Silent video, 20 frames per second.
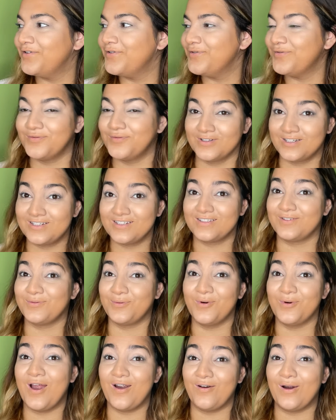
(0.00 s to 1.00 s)
which is
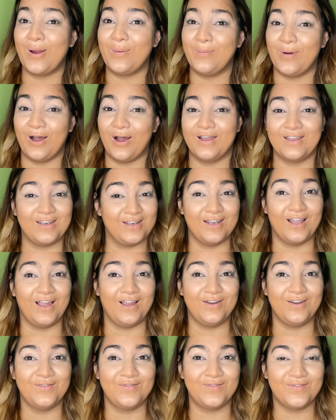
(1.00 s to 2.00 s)
where i'm at in
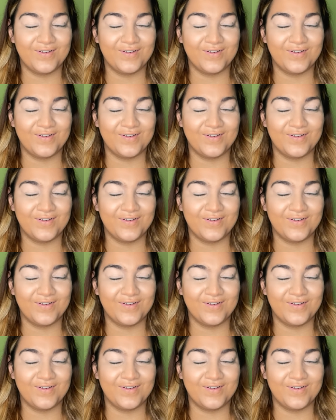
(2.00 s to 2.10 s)
life